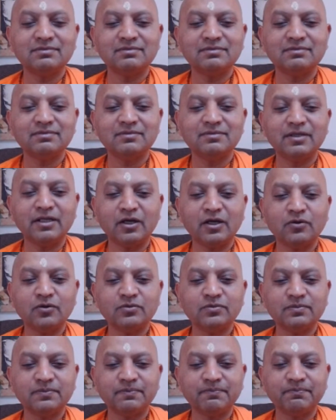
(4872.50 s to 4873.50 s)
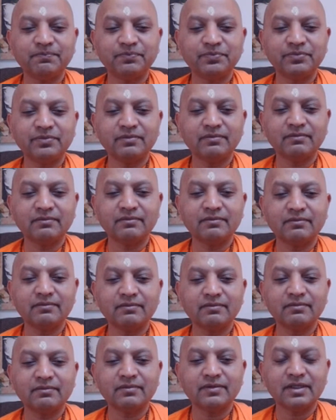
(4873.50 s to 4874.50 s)
now,
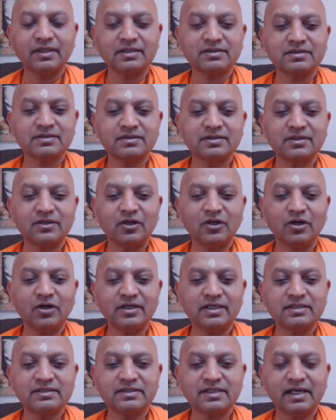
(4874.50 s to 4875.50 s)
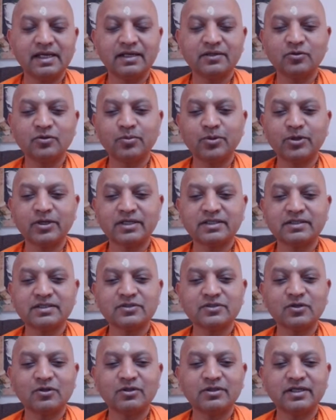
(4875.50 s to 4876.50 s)
yes, Lord is there to protect us
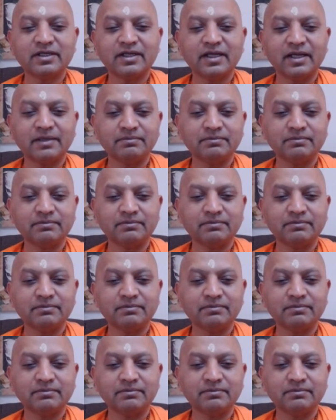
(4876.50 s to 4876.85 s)
all the time.